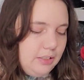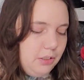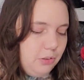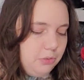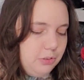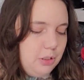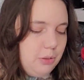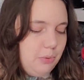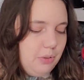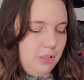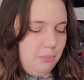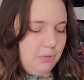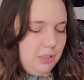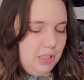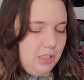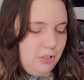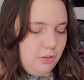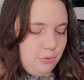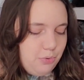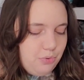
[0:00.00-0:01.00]
I don't know what I'm
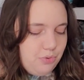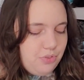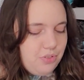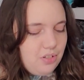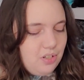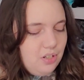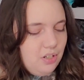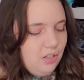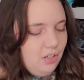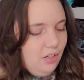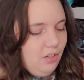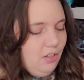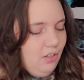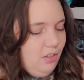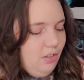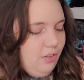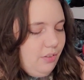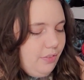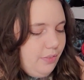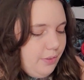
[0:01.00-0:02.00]
going to use
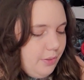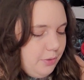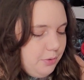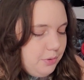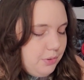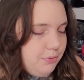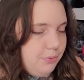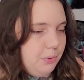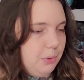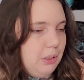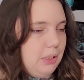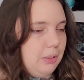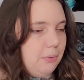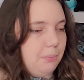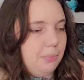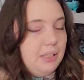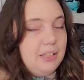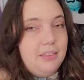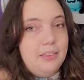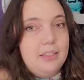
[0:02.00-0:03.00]
those for,
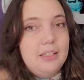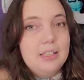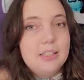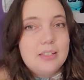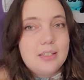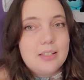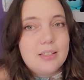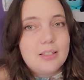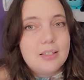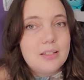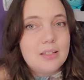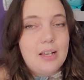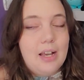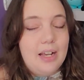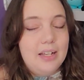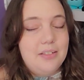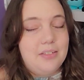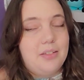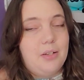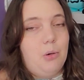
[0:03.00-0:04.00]
but this
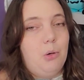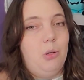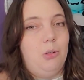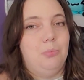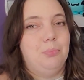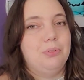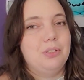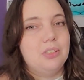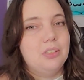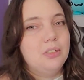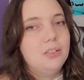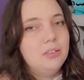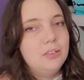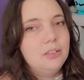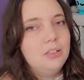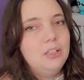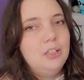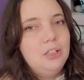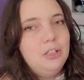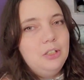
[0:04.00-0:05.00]
has helped
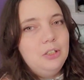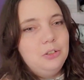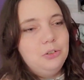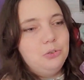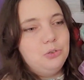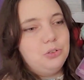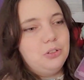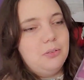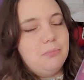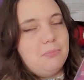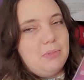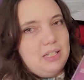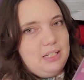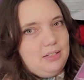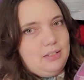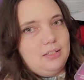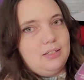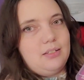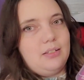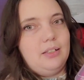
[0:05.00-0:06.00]

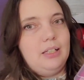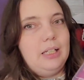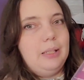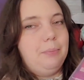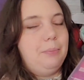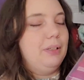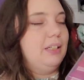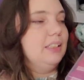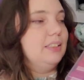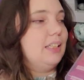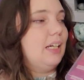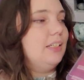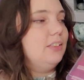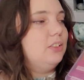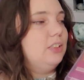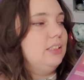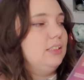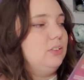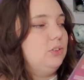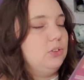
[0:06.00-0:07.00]
tremendously, because I
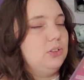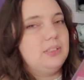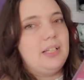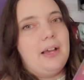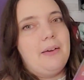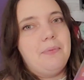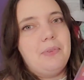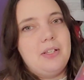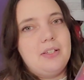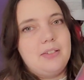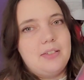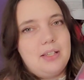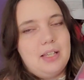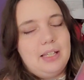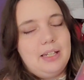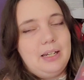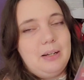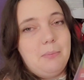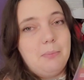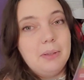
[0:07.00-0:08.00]
did just have these
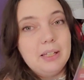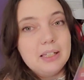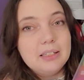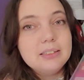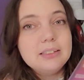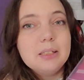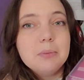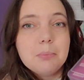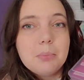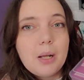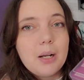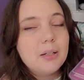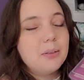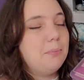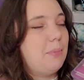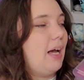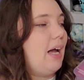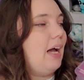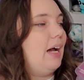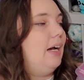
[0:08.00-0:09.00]
in a big Ziploc
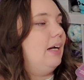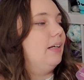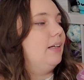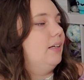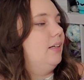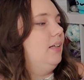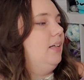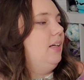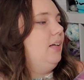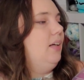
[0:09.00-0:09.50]
bag